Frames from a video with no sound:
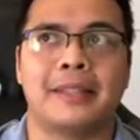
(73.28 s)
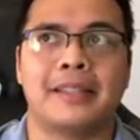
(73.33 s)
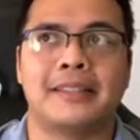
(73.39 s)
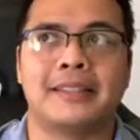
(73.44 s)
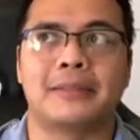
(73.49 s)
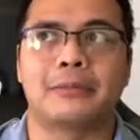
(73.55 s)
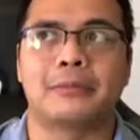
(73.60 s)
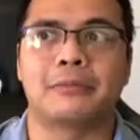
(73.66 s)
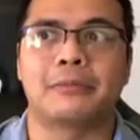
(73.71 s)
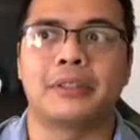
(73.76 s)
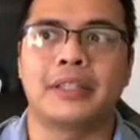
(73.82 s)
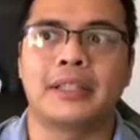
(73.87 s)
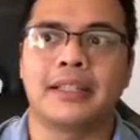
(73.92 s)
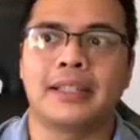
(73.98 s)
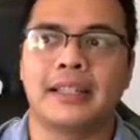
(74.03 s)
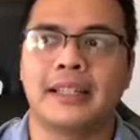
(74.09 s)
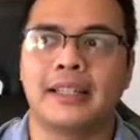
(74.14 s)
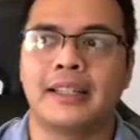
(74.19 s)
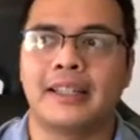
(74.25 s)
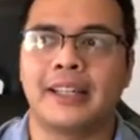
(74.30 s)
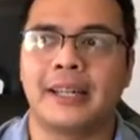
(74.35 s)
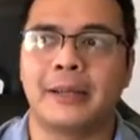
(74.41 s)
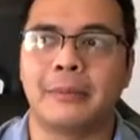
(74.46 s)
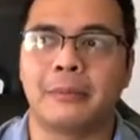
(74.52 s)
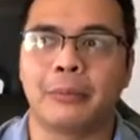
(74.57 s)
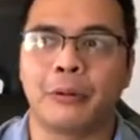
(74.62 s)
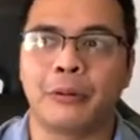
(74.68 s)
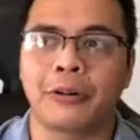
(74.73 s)
is really
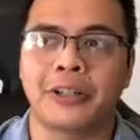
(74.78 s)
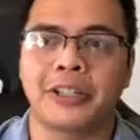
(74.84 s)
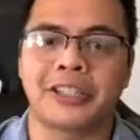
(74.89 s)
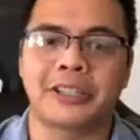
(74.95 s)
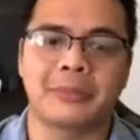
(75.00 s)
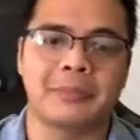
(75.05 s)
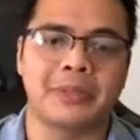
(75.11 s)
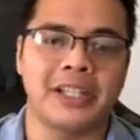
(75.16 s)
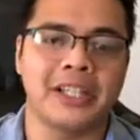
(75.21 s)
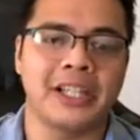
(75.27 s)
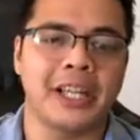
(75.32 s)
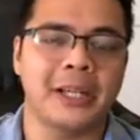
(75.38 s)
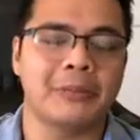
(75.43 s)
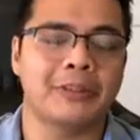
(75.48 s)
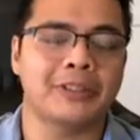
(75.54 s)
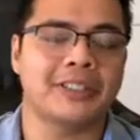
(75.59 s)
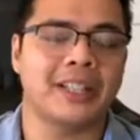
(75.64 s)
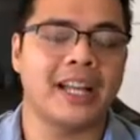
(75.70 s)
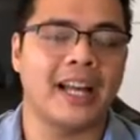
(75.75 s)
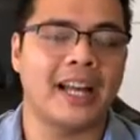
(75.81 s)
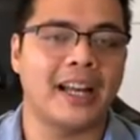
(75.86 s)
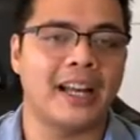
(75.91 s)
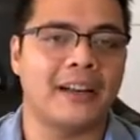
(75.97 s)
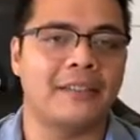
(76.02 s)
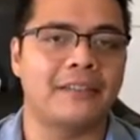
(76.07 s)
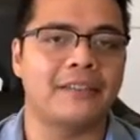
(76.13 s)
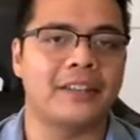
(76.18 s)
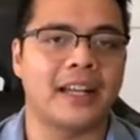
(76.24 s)
important is being able to
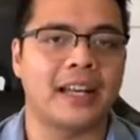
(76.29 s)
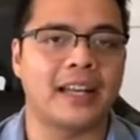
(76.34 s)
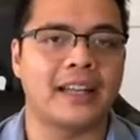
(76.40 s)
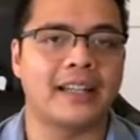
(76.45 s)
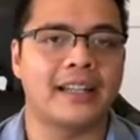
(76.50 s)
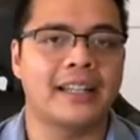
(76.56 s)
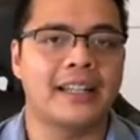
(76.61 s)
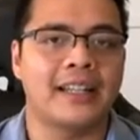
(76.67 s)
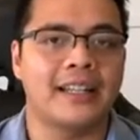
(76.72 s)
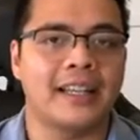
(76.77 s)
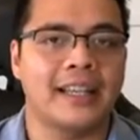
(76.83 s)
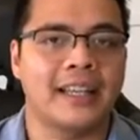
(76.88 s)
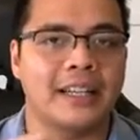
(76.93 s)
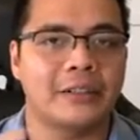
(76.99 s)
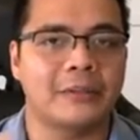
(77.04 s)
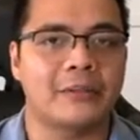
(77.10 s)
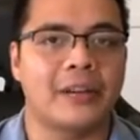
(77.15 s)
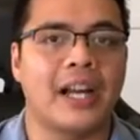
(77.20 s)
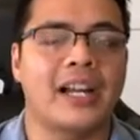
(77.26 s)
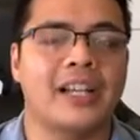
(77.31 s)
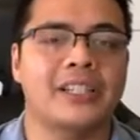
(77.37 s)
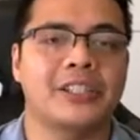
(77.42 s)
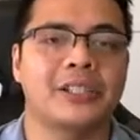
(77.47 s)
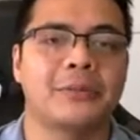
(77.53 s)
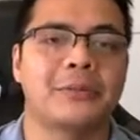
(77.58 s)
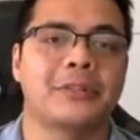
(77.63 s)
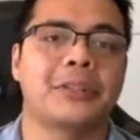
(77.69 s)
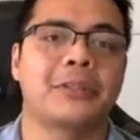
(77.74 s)
have that
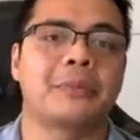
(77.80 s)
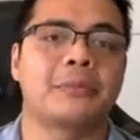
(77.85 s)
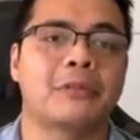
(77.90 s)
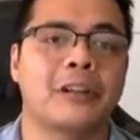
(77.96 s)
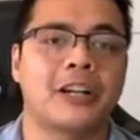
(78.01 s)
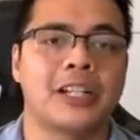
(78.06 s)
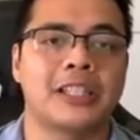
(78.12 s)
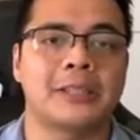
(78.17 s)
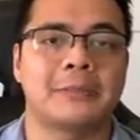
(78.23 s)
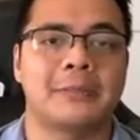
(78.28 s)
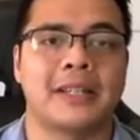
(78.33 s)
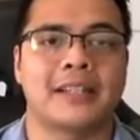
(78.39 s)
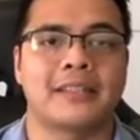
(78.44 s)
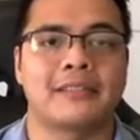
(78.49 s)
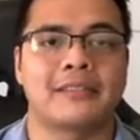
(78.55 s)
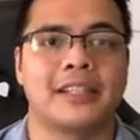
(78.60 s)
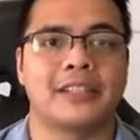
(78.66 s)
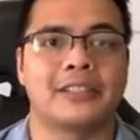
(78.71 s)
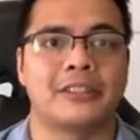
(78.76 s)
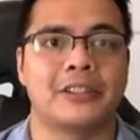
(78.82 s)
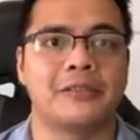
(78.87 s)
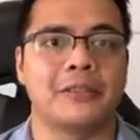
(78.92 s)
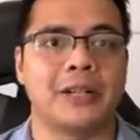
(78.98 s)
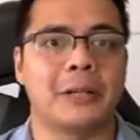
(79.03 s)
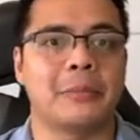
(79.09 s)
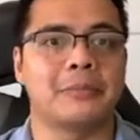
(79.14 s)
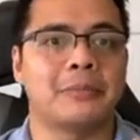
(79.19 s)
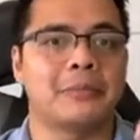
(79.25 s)
interaction with the prospect, right? So
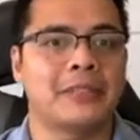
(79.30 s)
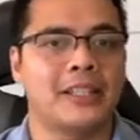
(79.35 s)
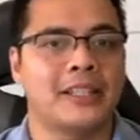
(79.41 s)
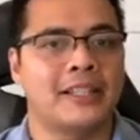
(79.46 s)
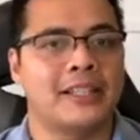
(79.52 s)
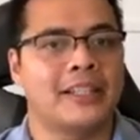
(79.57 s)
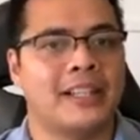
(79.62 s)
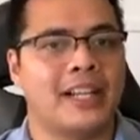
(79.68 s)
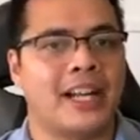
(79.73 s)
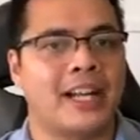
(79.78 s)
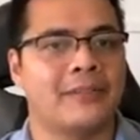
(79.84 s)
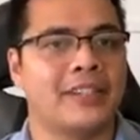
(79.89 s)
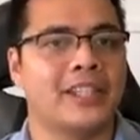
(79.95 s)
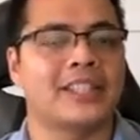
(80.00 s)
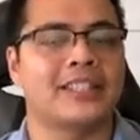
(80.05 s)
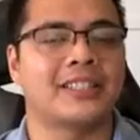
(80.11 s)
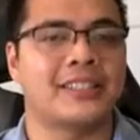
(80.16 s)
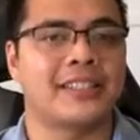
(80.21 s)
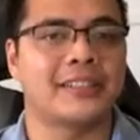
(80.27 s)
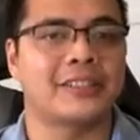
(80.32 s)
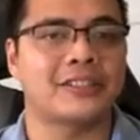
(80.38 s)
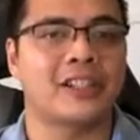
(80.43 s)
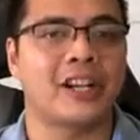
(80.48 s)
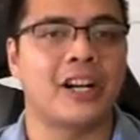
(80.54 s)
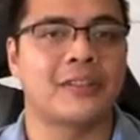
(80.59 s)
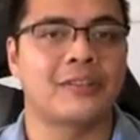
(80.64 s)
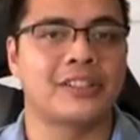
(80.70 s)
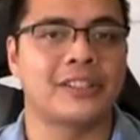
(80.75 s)
if I'm having a sales
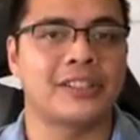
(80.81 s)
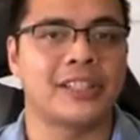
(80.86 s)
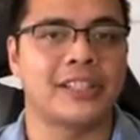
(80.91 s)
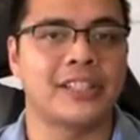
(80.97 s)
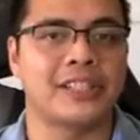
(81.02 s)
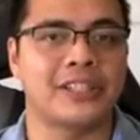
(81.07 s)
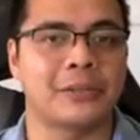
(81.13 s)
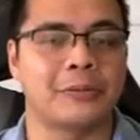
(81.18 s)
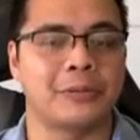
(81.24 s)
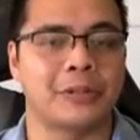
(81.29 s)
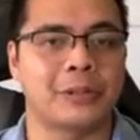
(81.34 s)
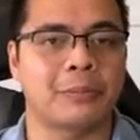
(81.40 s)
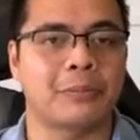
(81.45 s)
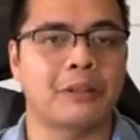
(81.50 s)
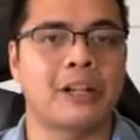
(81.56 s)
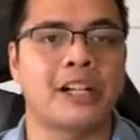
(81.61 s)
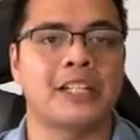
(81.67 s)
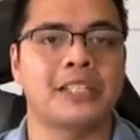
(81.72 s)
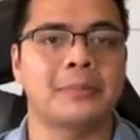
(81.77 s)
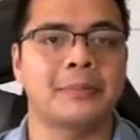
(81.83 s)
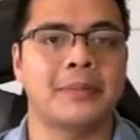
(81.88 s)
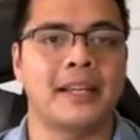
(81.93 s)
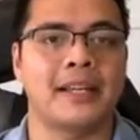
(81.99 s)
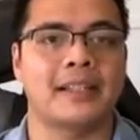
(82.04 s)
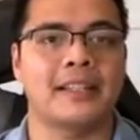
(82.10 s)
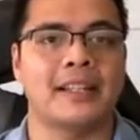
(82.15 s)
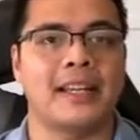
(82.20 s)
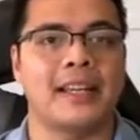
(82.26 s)
conversation with a
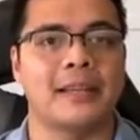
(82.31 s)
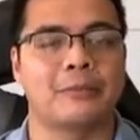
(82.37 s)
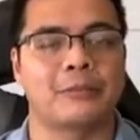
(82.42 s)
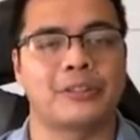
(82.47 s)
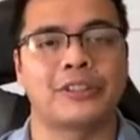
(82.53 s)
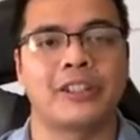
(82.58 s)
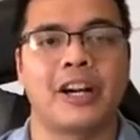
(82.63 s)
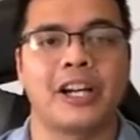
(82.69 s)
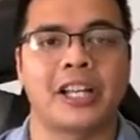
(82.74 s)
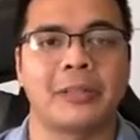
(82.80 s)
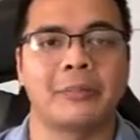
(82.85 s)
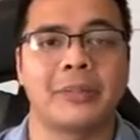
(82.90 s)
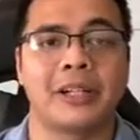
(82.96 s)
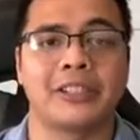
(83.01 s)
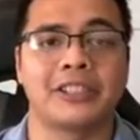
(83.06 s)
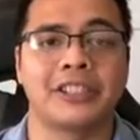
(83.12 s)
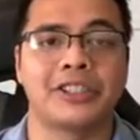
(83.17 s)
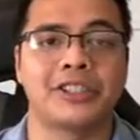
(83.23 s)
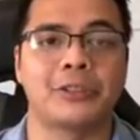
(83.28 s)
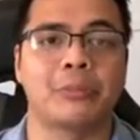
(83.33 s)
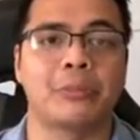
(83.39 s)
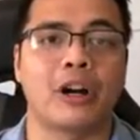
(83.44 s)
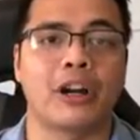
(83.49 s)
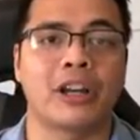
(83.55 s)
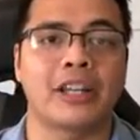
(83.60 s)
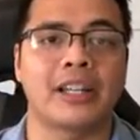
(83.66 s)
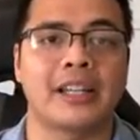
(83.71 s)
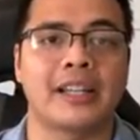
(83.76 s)
prospect and we're talking about digital
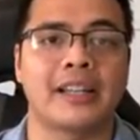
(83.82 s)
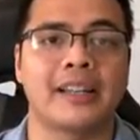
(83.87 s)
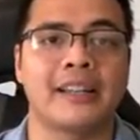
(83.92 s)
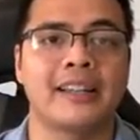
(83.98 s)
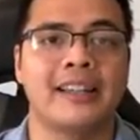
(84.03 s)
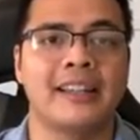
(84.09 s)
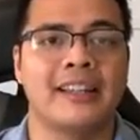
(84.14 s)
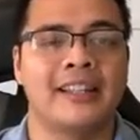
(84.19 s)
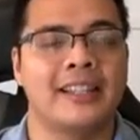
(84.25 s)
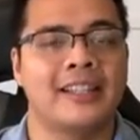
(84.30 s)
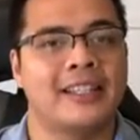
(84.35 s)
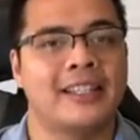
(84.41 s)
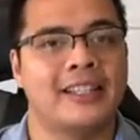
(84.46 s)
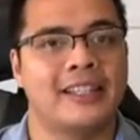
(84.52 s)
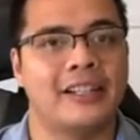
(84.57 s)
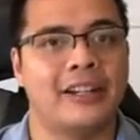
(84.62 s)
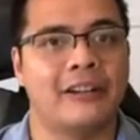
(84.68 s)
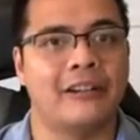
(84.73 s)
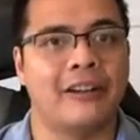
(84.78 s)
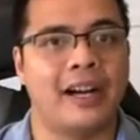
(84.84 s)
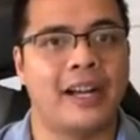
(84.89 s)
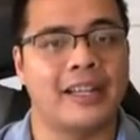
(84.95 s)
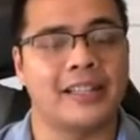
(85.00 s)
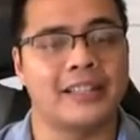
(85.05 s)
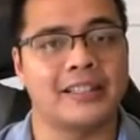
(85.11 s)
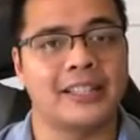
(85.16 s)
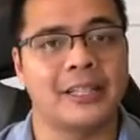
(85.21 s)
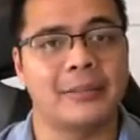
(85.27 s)
marketing, I
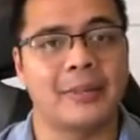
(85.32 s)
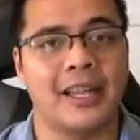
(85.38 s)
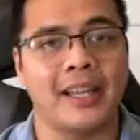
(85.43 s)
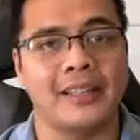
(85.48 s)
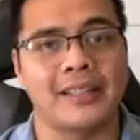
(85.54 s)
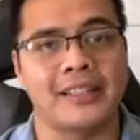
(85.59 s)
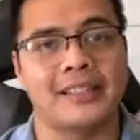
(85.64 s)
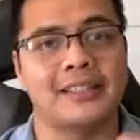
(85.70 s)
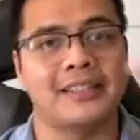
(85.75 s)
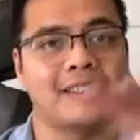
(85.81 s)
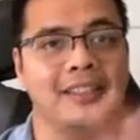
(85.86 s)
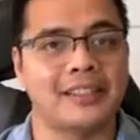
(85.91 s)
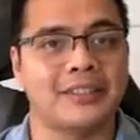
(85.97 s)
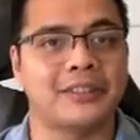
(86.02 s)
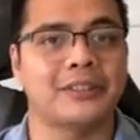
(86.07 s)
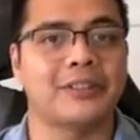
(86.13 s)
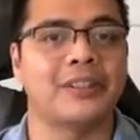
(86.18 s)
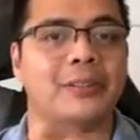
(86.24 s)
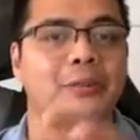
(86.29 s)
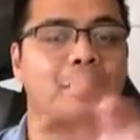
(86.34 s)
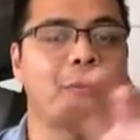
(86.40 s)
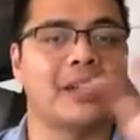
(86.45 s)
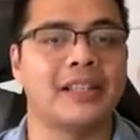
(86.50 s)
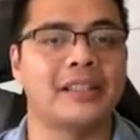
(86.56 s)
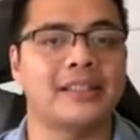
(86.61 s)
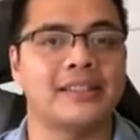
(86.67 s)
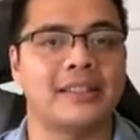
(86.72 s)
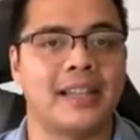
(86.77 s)
can tell them, hey, these are the
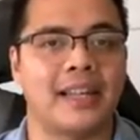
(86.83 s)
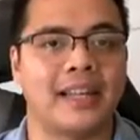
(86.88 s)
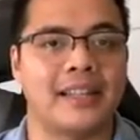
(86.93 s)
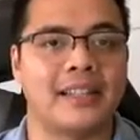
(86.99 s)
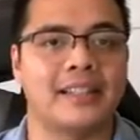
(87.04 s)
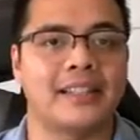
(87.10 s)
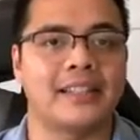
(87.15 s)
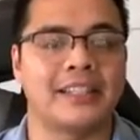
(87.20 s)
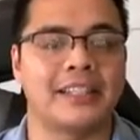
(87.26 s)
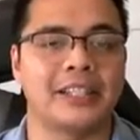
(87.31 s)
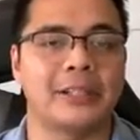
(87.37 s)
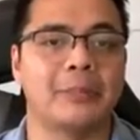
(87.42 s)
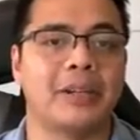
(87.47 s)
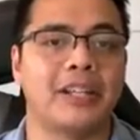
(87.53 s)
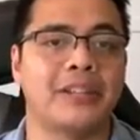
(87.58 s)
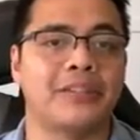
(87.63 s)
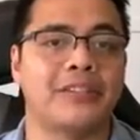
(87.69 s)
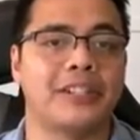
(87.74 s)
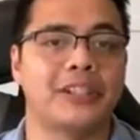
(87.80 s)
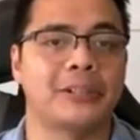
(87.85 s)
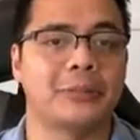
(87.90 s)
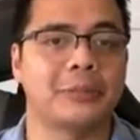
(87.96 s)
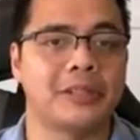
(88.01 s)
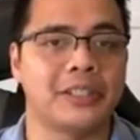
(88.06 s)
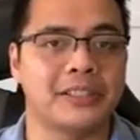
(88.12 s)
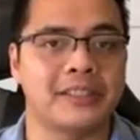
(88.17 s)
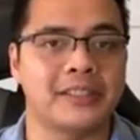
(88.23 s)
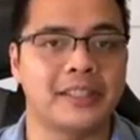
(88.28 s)
ways that it can benefit your
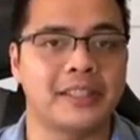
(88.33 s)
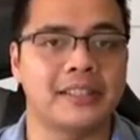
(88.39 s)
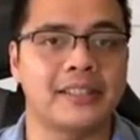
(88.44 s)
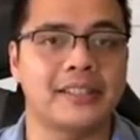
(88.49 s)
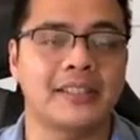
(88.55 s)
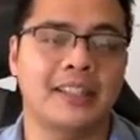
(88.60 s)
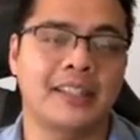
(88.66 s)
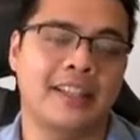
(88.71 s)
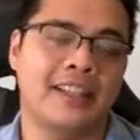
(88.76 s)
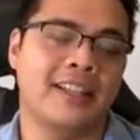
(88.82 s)
business.